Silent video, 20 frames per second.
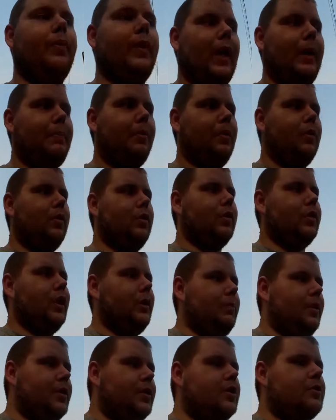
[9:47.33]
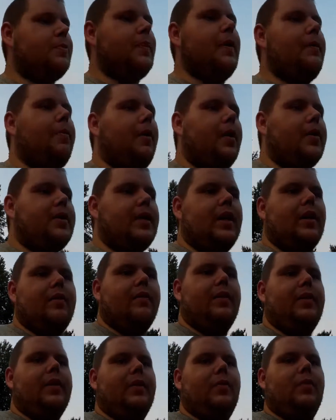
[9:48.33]
I pulled a bunch of spare parts out of
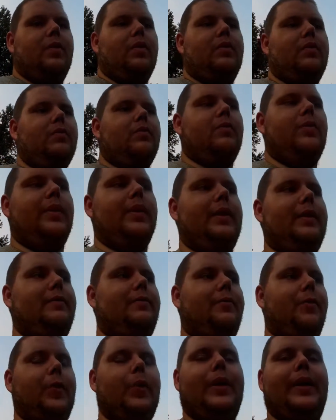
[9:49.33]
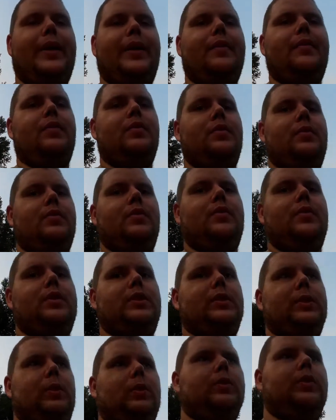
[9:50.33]
it that weren't really for it,
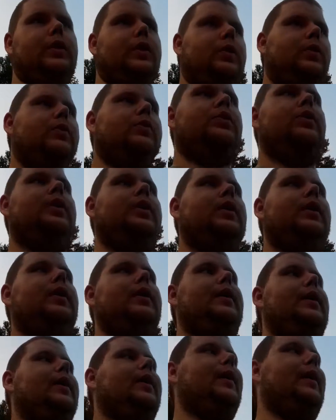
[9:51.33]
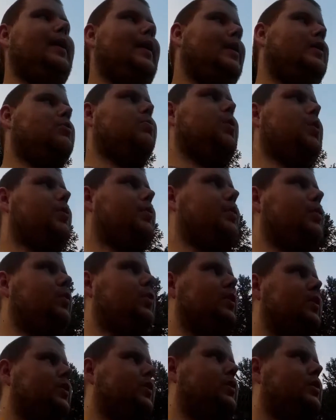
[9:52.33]
sold those, and that Suburban
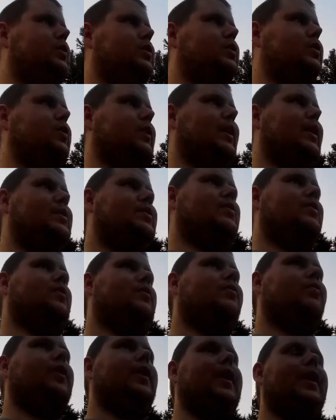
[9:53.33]
was less than free.